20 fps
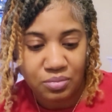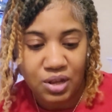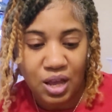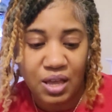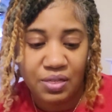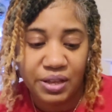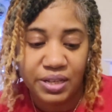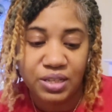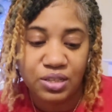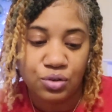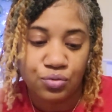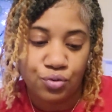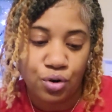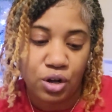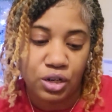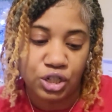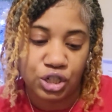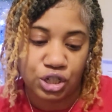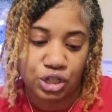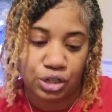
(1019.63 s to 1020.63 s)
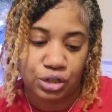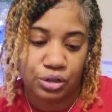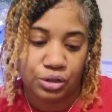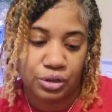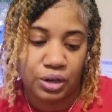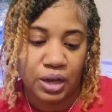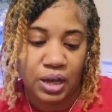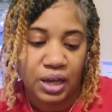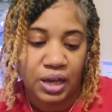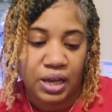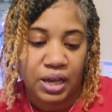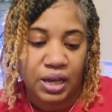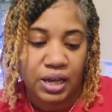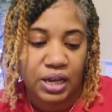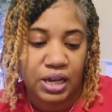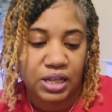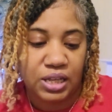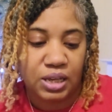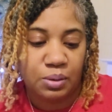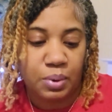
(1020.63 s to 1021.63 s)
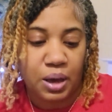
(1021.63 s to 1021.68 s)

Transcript: And that's the Raw Sugar Healing